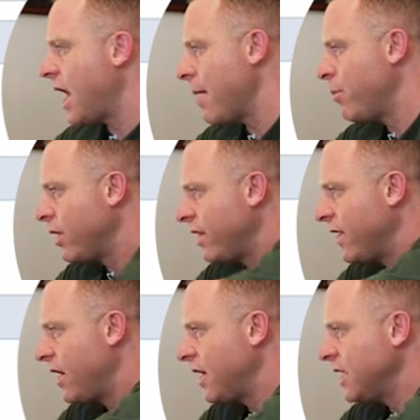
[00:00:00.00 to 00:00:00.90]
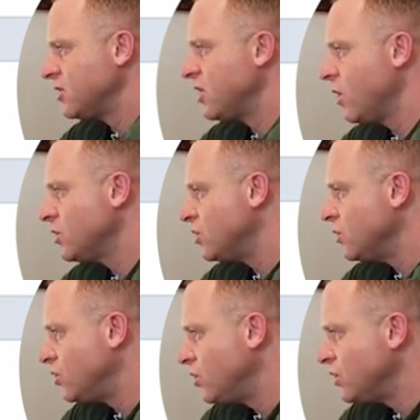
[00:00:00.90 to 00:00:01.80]
I put in there in his notes,
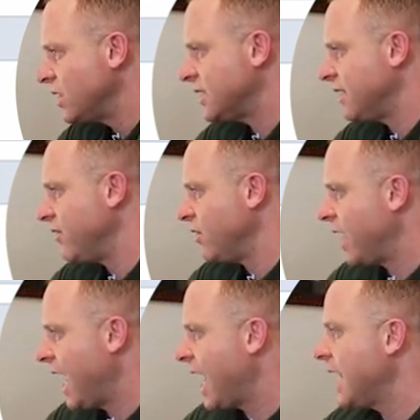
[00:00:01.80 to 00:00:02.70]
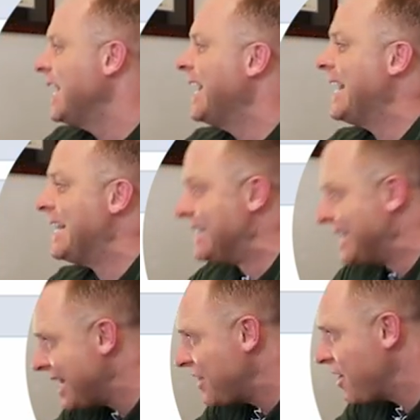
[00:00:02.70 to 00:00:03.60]
do two sets if you can. He
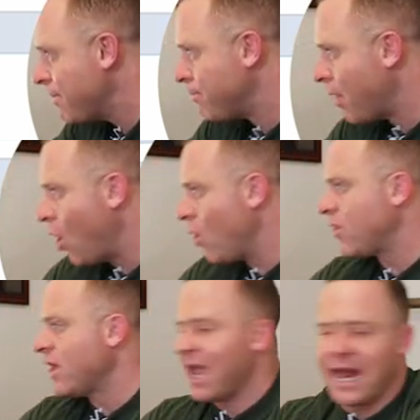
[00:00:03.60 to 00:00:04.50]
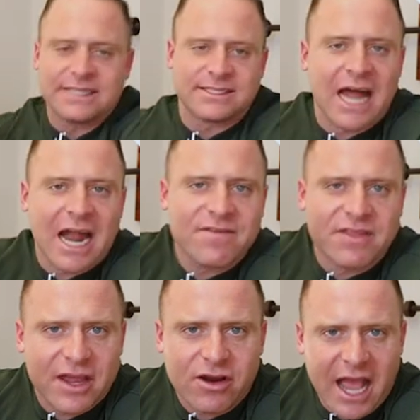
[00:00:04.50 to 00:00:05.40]
did them both. And it's not
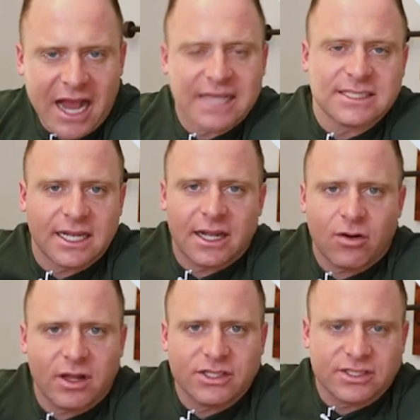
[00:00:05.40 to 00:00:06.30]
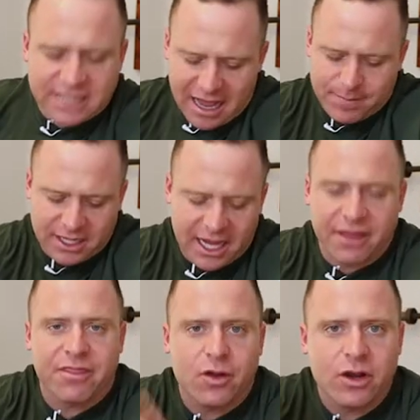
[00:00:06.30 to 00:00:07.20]
even there yet because it literally just happened
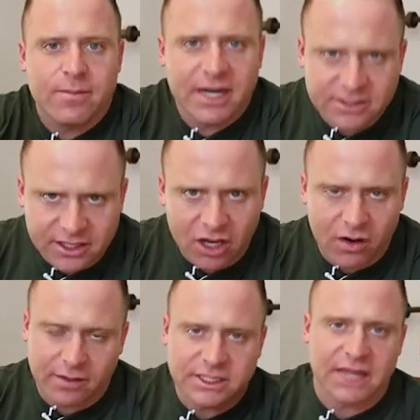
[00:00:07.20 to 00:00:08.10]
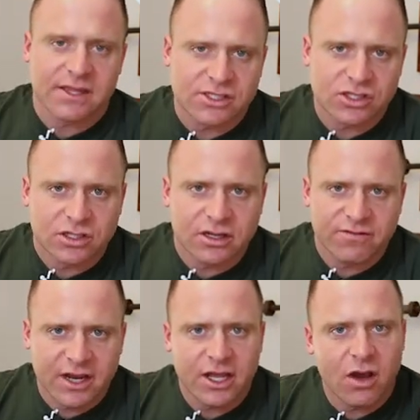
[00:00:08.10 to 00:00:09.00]
like 30 minutes ago. And I was like, this is a
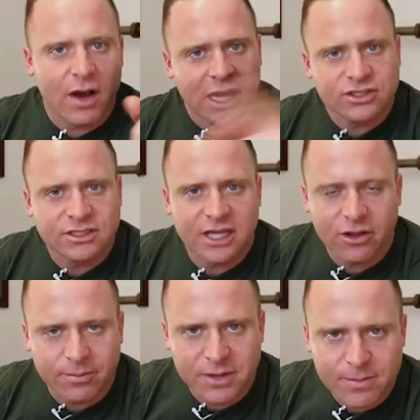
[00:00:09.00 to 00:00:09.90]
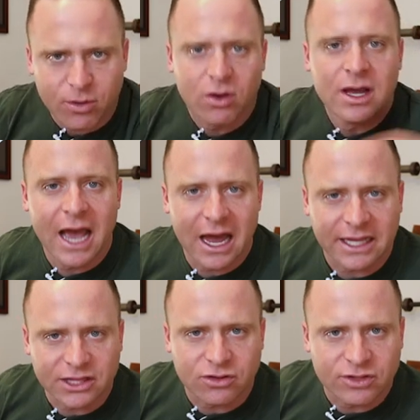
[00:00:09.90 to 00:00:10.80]
good video. I should tell the people how to
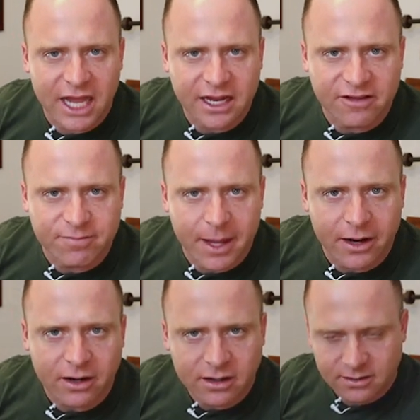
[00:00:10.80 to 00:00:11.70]
get their deadlift better.